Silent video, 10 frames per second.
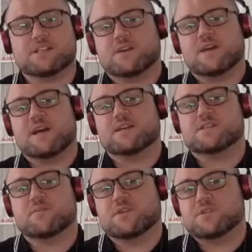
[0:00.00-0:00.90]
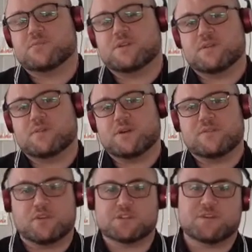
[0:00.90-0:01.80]
okay, isn't it? Because we
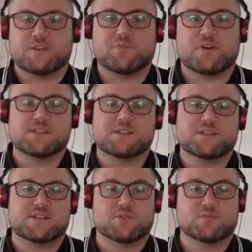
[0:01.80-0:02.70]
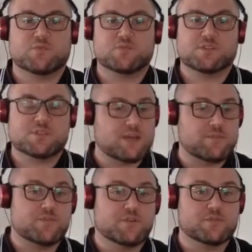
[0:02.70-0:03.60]
have lots of other prizes that reward
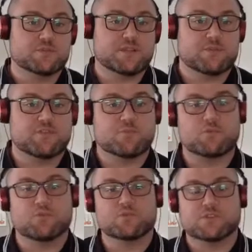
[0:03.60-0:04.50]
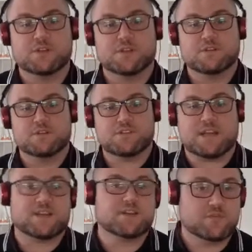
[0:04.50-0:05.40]
debut novels and reward
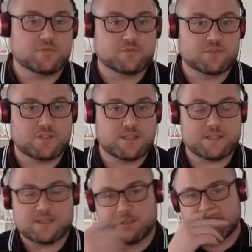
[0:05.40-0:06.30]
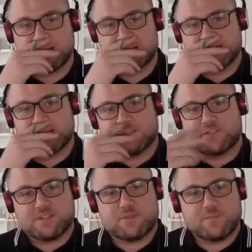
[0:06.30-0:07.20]
second novels. And
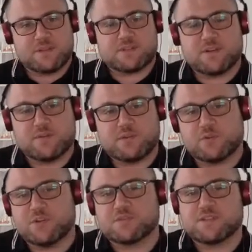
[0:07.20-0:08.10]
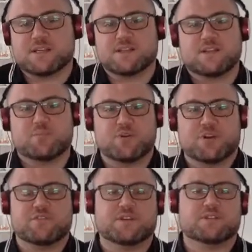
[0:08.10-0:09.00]
do you see what I mean? So what you're saying is like the
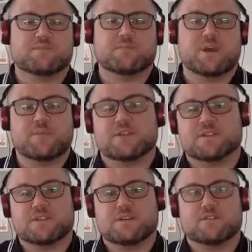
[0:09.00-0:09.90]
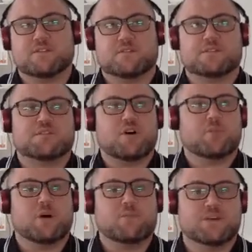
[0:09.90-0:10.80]
Booker is maybe it's the top
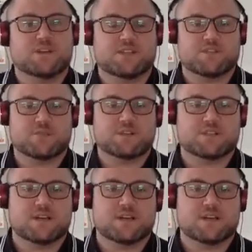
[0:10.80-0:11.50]
one because it's almost